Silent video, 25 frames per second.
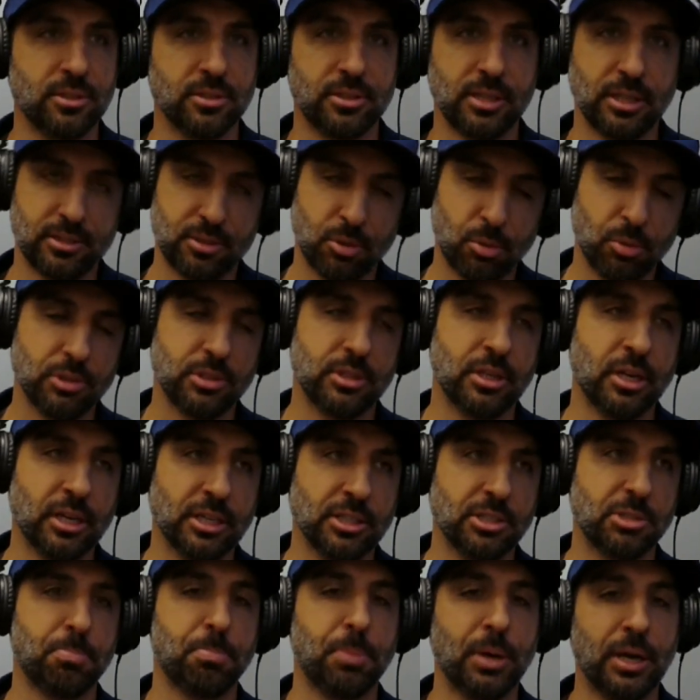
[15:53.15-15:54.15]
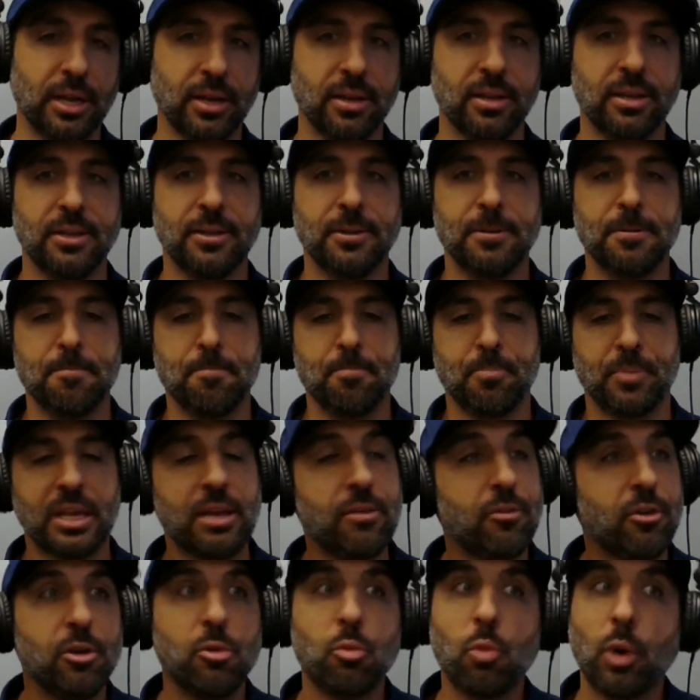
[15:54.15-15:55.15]
That's always nice. But
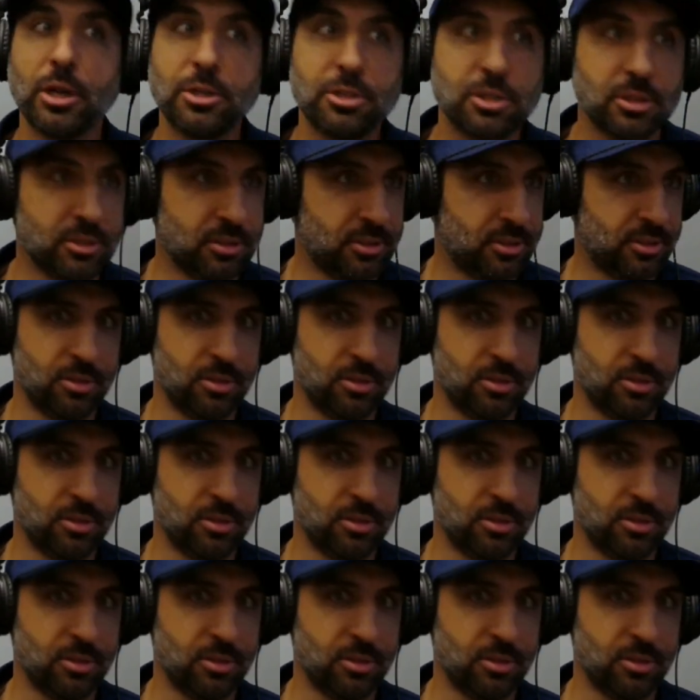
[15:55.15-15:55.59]
even in wedges,